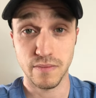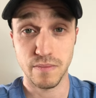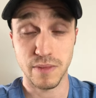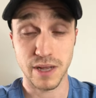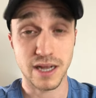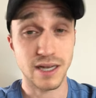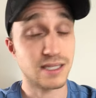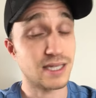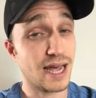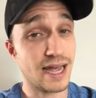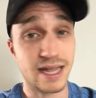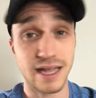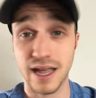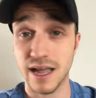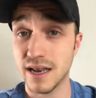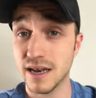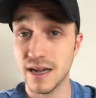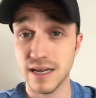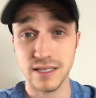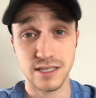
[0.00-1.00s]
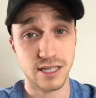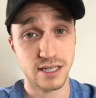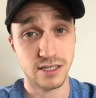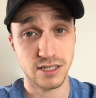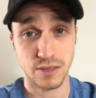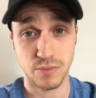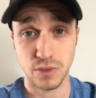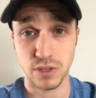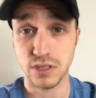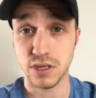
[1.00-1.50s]
because I cannot see
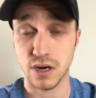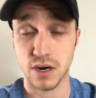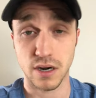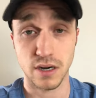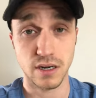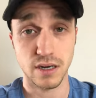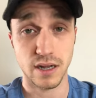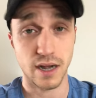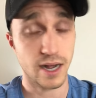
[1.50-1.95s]
someone's heart.